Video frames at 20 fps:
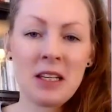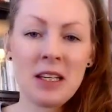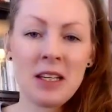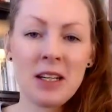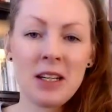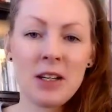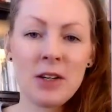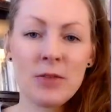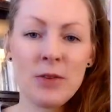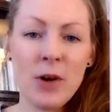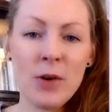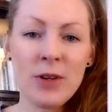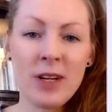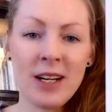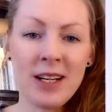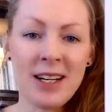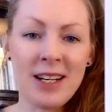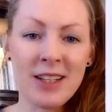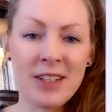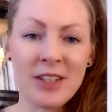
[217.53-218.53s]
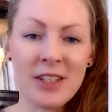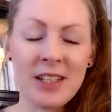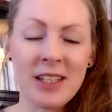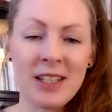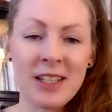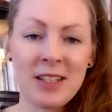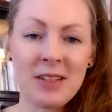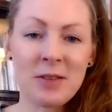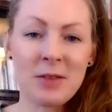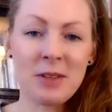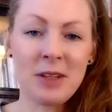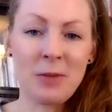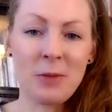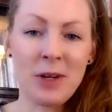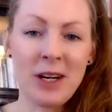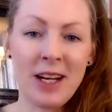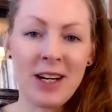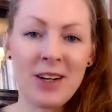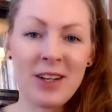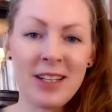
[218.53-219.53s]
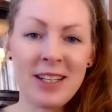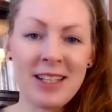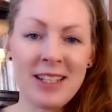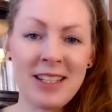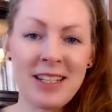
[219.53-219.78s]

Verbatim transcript: Corona color is what I call it.